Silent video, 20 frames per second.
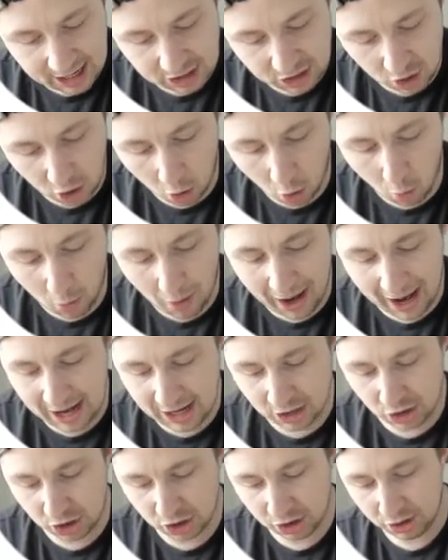is
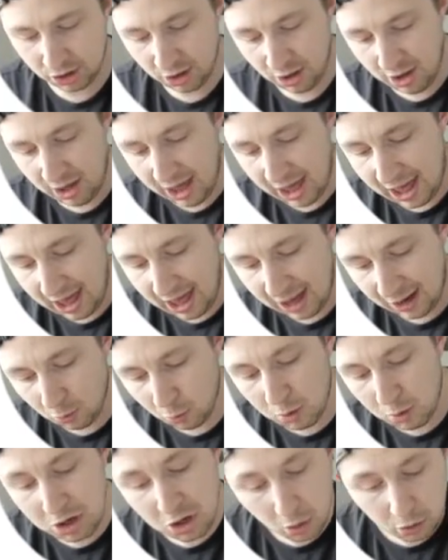OH, and
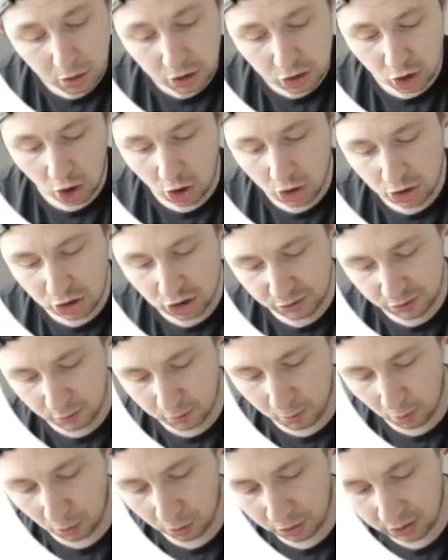we know the charges for
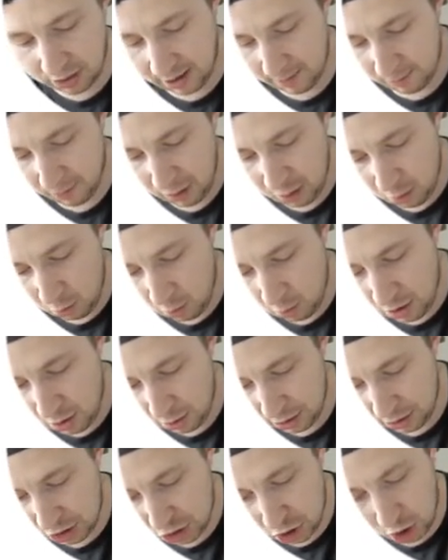both of them. We know
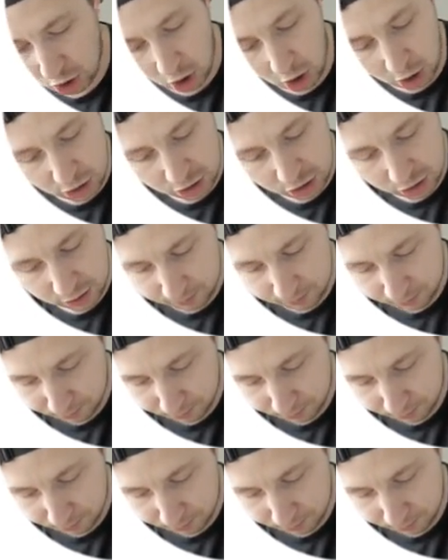the charge